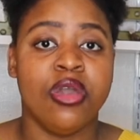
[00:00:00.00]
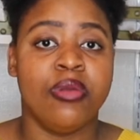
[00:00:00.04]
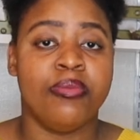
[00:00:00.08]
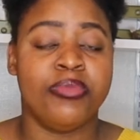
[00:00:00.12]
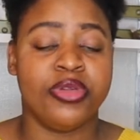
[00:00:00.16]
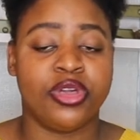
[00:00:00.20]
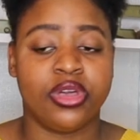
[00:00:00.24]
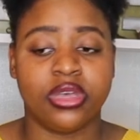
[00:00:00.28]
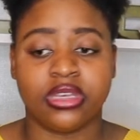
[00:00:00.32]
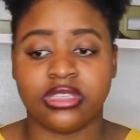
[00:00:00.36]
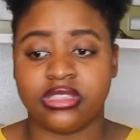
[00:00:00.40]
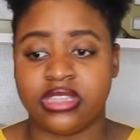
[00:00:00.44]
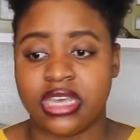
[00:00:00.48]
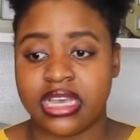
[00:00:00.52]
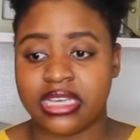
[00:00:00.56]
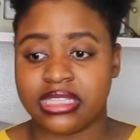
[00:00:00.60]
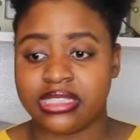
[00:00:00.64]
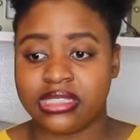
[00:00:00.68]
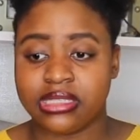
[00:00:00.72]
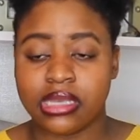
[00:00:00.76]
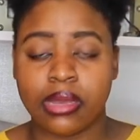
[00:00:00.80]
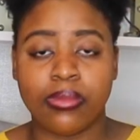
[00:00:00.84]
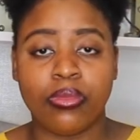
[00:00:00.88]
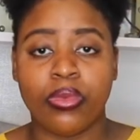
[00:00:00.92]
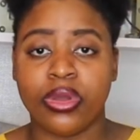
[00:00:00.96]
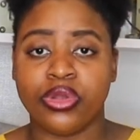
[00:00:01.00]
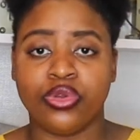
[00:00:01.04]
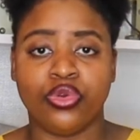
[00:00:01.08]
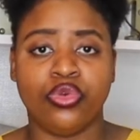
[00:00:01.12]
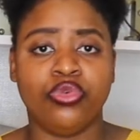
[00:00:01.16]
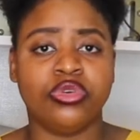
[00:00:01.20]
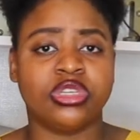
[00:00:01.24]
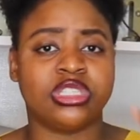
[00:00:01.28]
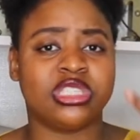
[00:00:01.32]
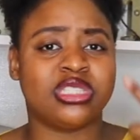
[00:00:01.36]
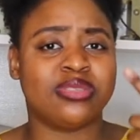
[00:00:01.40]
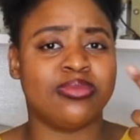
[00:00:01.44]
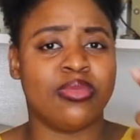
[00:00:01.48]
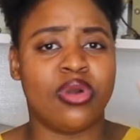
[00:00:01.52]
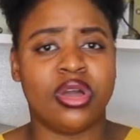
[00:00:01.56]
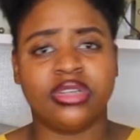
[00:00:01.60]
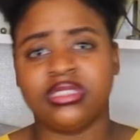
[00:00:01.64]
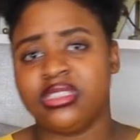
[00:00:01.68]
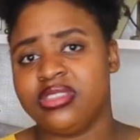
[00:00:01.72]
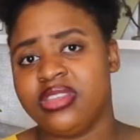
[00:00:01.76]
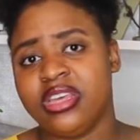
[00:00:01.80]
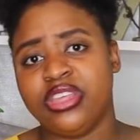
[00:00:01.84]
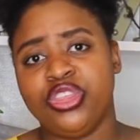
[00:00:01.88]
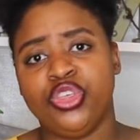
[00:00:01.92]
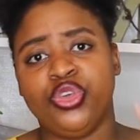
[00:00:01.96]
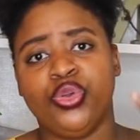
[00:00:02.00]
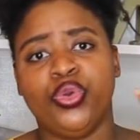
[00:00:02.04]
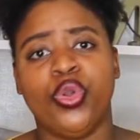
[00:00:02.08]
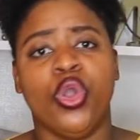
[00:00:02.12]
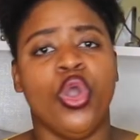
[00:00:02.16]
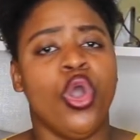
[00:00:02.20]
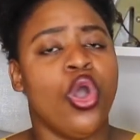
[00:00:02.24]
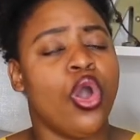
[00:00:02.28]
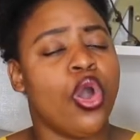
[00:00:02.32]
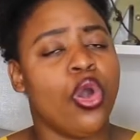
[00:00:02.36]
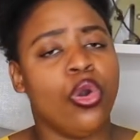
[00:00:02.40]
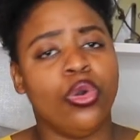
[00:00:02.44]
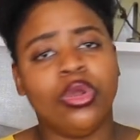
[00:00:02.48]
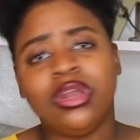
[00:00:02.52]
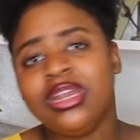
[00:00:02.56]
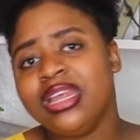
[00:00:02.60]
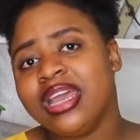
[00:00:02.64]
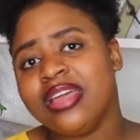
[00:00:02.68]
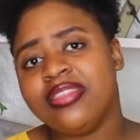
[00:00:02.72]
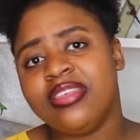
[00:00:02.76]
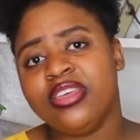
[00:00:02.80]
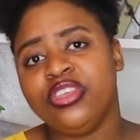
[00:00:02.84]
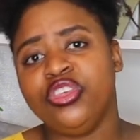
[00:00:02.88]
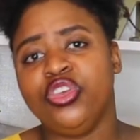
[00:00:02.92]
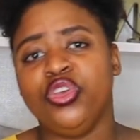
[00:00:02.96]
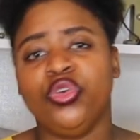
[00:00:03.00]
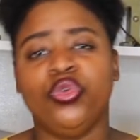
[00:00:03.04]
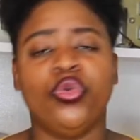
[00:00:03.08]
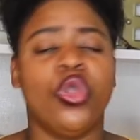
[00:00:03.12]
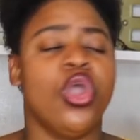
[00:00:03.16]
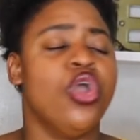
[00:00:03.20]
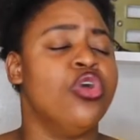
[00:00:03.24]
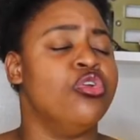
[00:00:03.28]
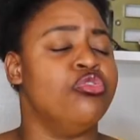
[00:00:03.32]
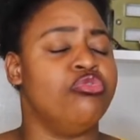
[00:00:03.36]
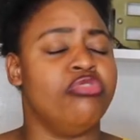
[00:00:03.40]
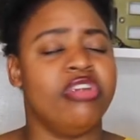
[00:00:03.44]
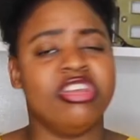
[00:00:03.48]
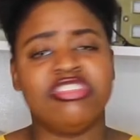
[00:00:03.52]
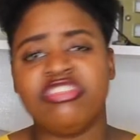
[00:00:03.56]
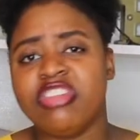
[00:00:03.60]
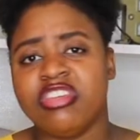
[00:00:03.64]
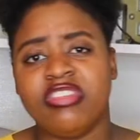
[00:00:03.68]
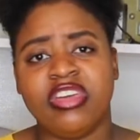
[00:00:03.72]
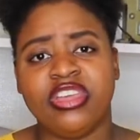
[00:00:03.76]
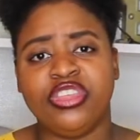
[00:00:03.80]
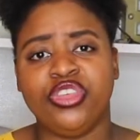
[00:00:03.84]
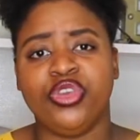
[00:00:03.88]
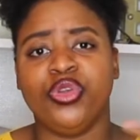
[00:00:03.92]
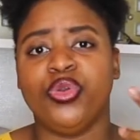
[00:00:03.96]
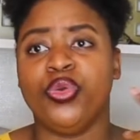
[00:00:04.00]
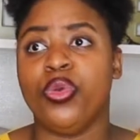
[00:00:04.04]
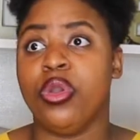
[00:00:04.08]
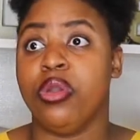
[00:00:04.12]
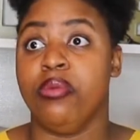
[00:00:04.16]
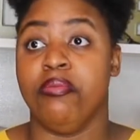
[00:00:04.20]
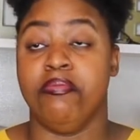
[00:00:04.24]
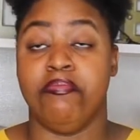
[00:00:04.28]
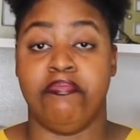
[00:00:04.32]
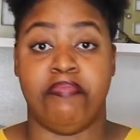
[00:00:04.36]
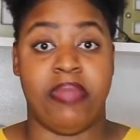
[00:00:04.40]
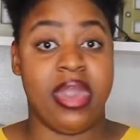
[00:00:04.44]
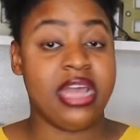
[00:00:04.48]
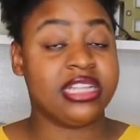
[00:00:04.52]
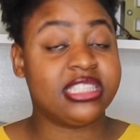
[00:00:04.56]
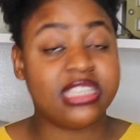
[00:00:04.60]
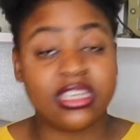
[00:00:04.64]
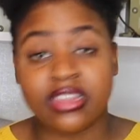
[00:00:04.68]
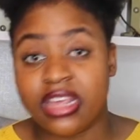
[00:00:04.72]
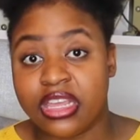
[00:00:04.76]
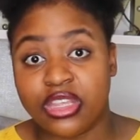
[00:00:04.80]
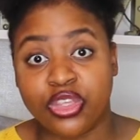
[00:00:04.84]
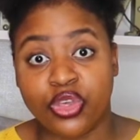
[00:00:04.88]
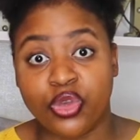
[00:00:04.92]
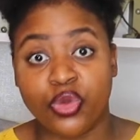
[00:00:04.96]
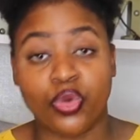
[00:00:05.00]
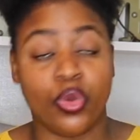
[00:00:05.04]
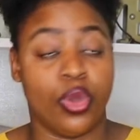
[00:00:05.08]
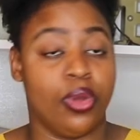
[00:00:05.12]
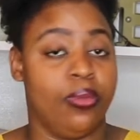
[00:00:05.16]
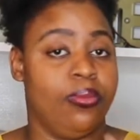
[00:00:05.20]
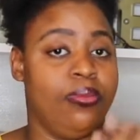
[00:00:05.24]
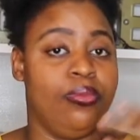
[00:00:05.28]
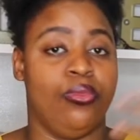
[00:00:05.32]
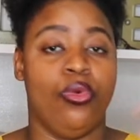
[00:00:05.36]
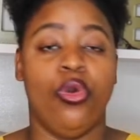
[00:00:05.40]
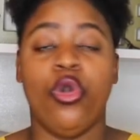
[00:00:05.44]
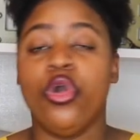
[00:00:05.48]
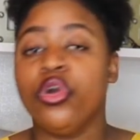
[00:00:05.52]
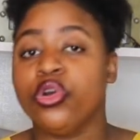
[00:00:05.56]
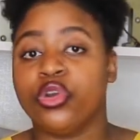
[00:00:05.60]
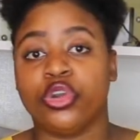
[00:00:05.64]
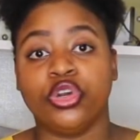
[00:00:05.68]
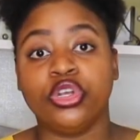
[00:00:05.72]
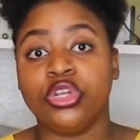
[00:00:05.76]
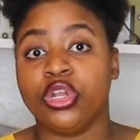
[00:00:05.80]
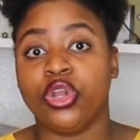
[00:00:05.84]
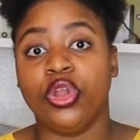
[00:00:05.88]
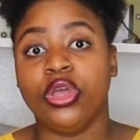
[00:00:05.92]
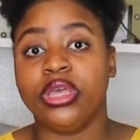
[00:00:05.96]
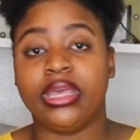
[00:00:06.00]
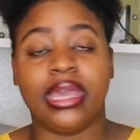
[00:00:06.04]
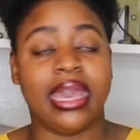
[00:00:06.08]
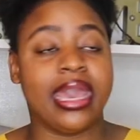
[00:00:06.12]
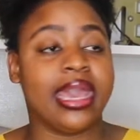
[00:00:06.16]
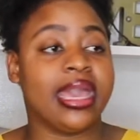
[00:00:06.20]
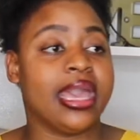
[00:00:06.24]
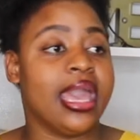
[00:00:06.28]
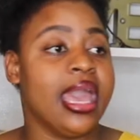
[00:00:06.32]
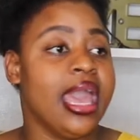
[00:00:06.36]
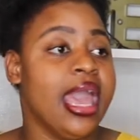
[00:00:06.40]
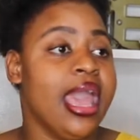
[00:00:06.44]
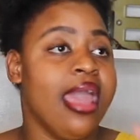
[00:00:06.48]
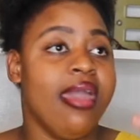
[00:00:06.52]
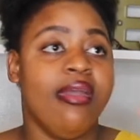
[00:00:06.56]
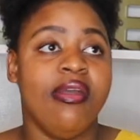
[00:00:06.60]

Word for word: Because there's someone who is smarter than you, holier than you, richer than you, better than you, more good looking,